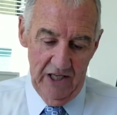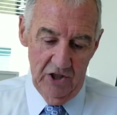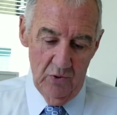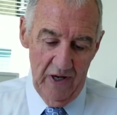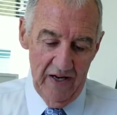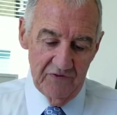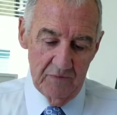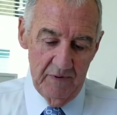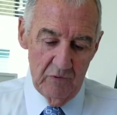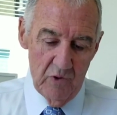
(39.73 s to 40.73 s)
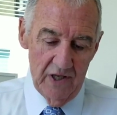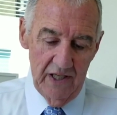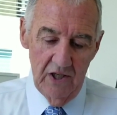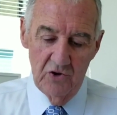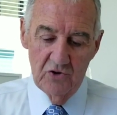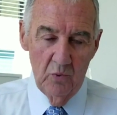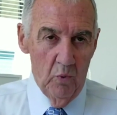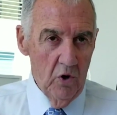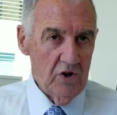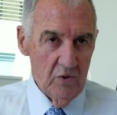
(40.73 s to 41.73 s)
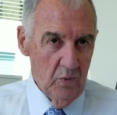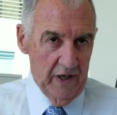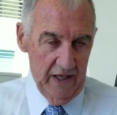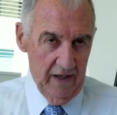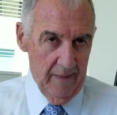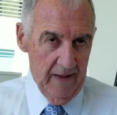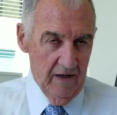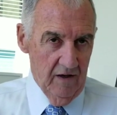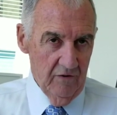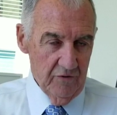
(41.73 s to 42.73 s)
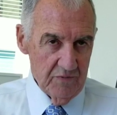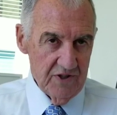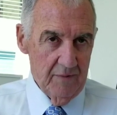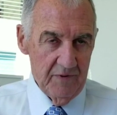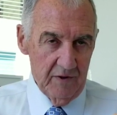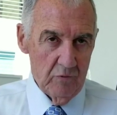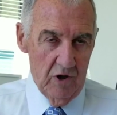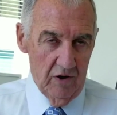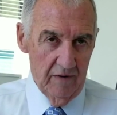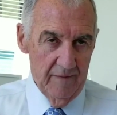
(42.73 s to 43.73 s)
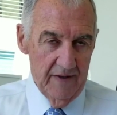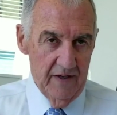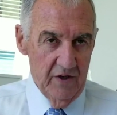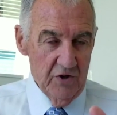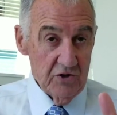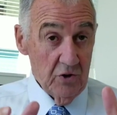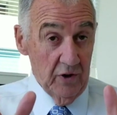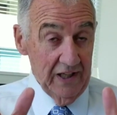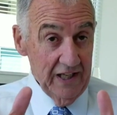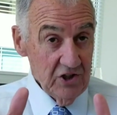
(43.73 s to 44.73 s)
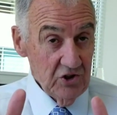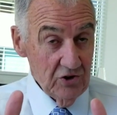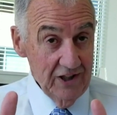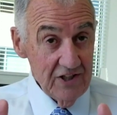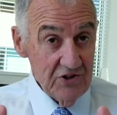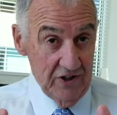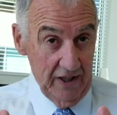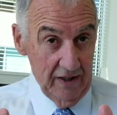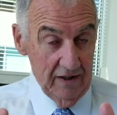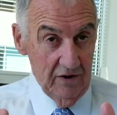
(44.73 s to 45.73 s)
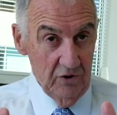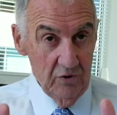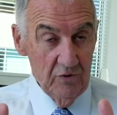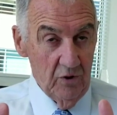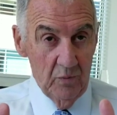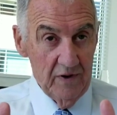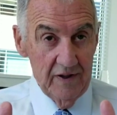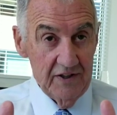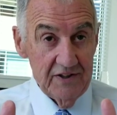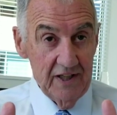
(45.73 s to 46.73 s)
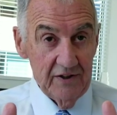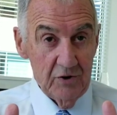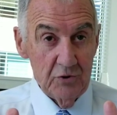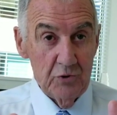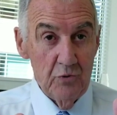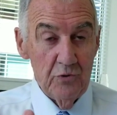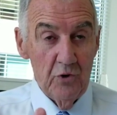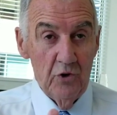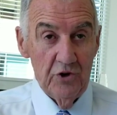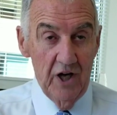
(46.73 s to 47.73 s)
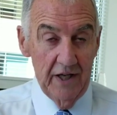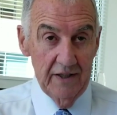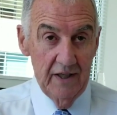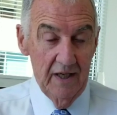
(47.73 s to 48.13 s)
you have to be ready to walk away from something wrong. So unless you're listening, you don't know whether they're telling the truth or not.